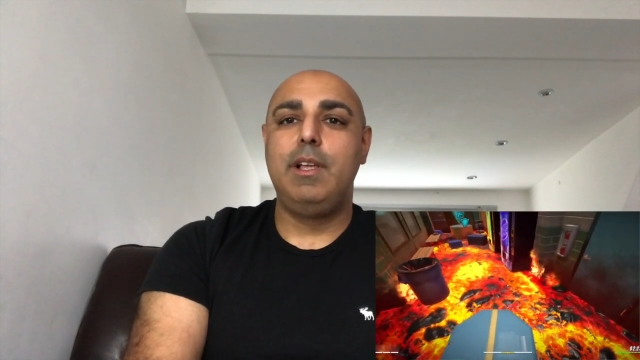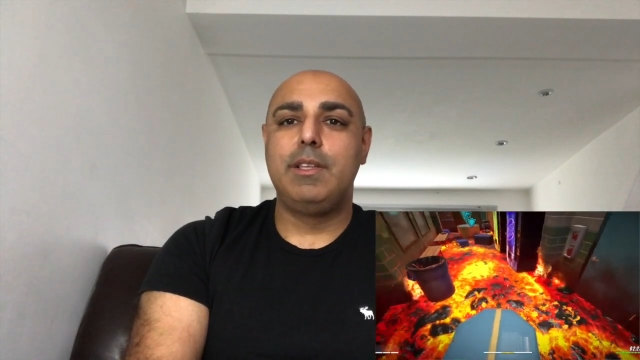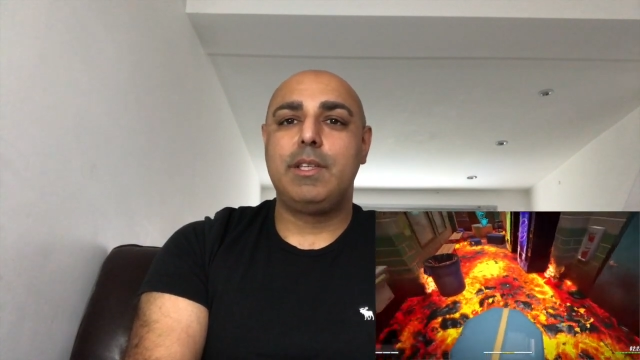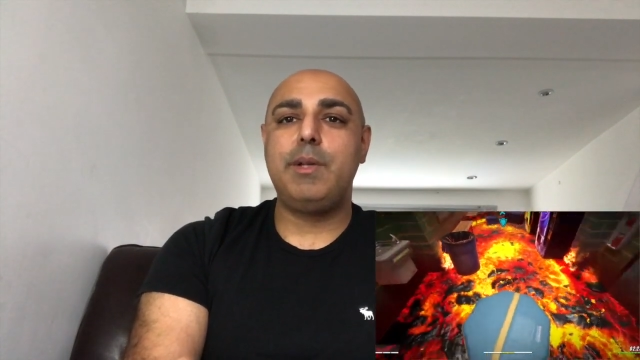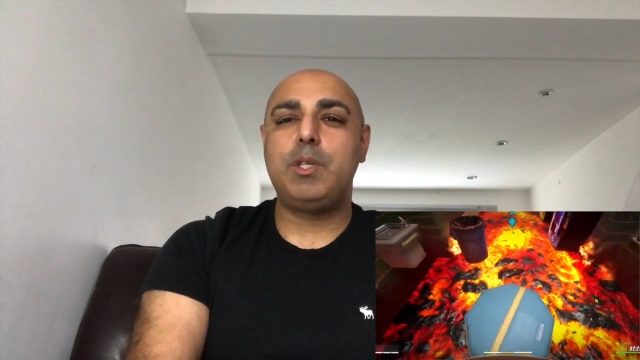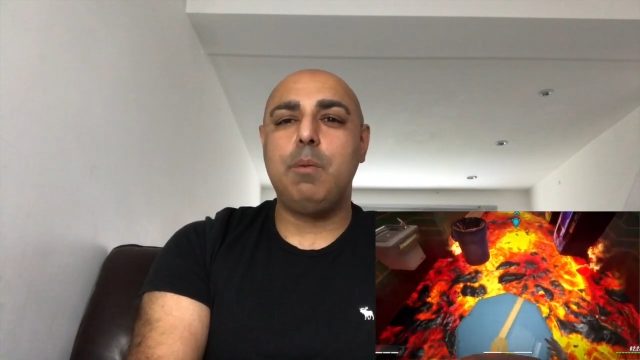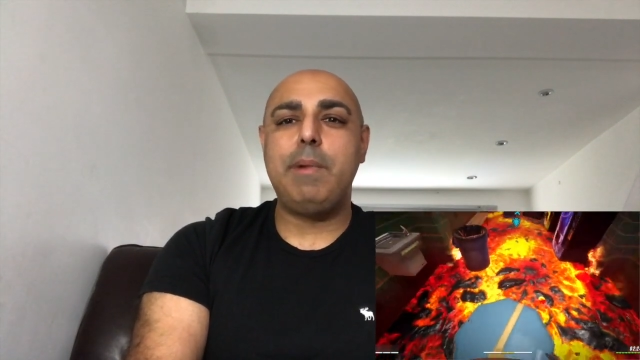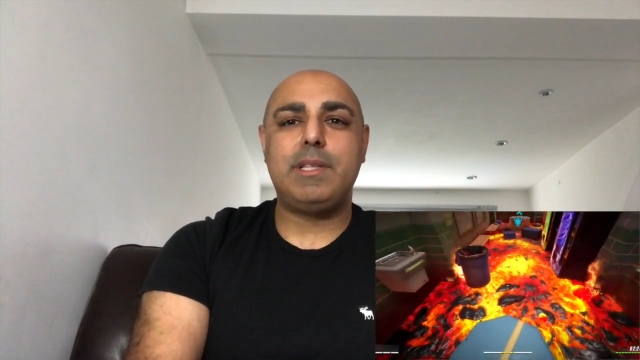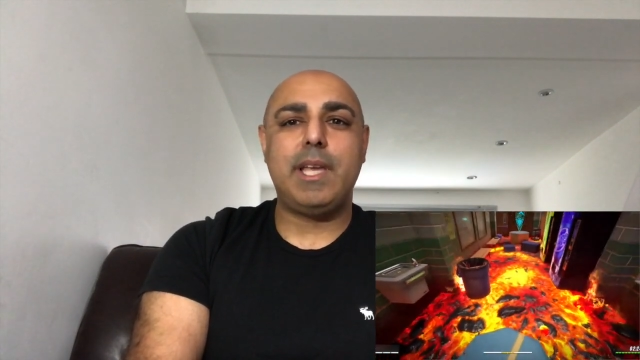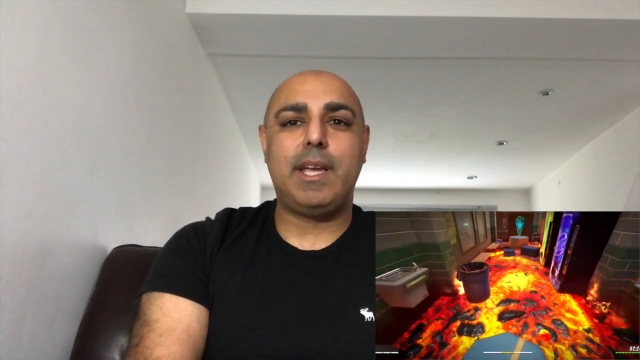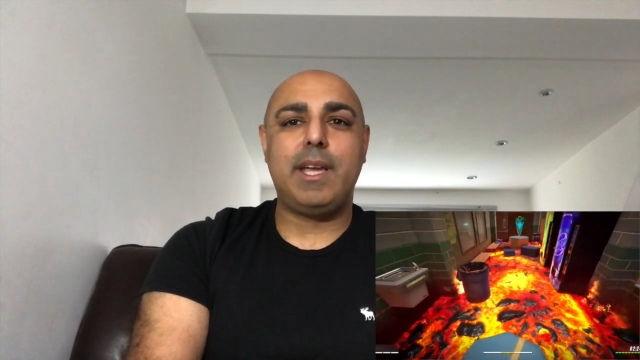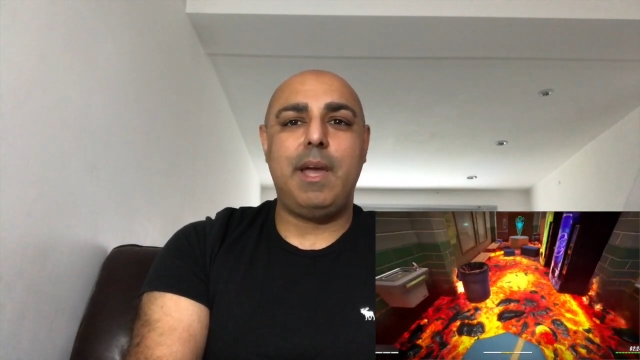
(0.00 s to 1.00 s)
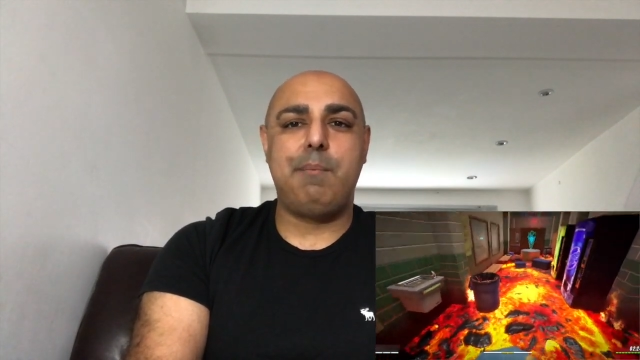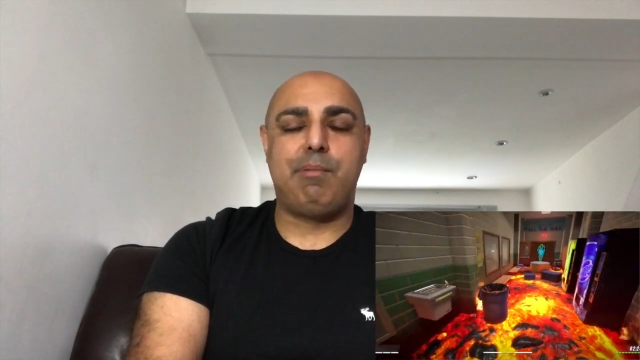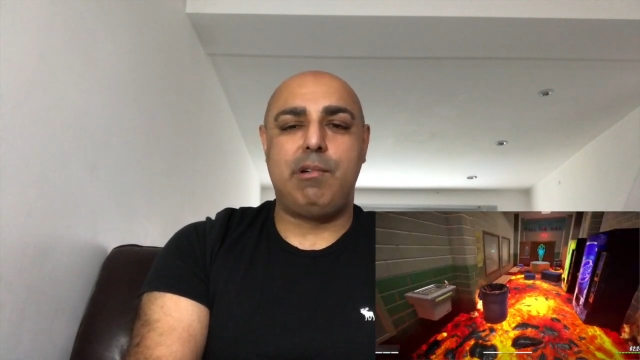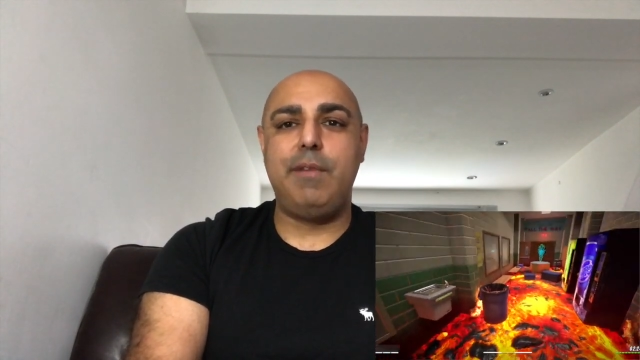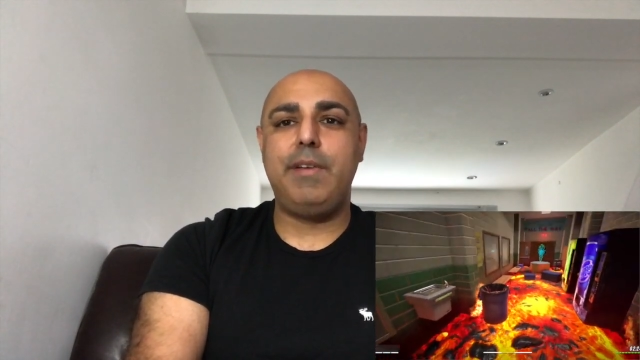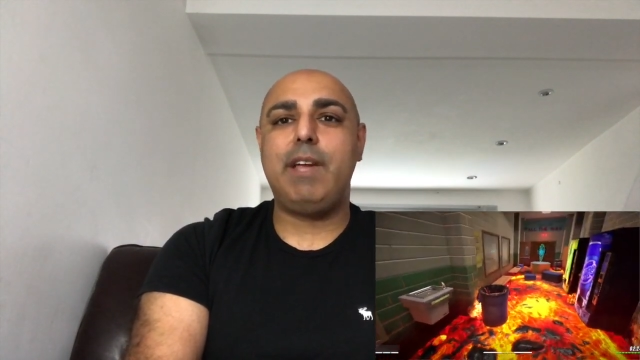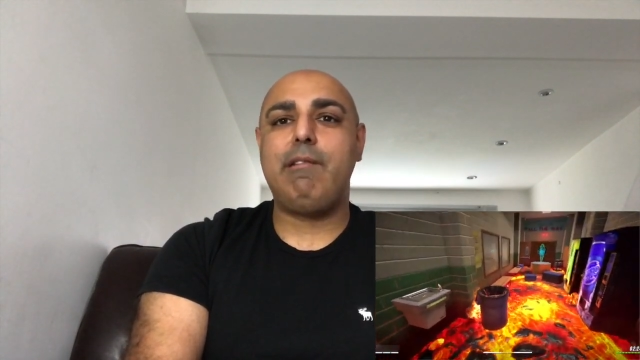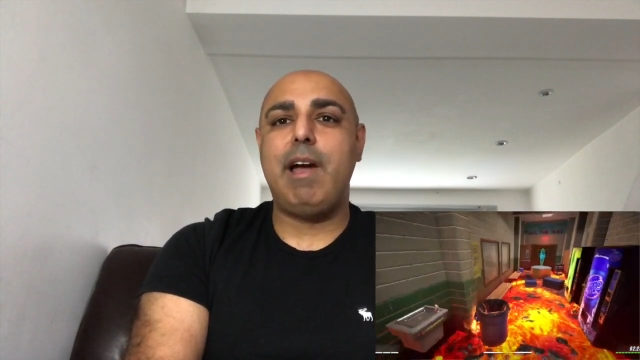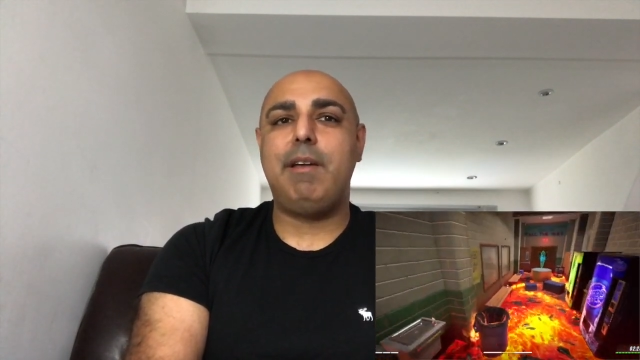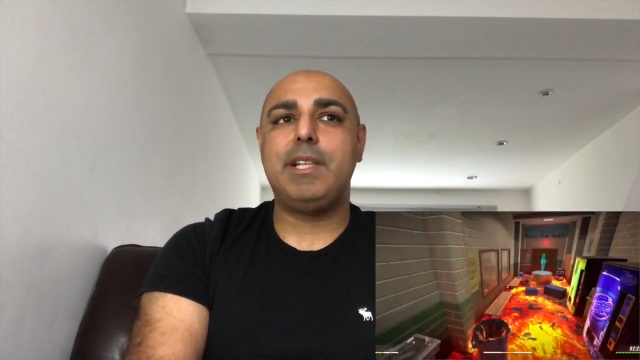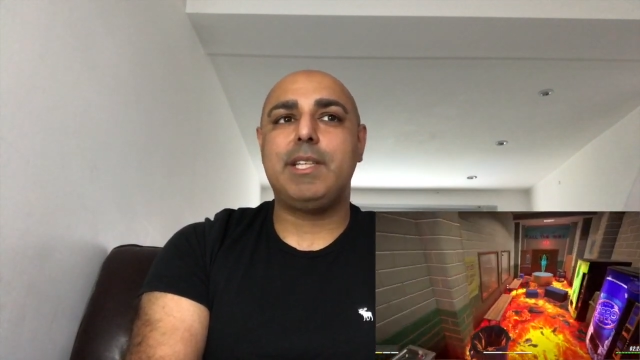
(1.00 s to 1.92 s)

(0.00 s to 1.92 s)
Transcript: So it's almost like a proving ground.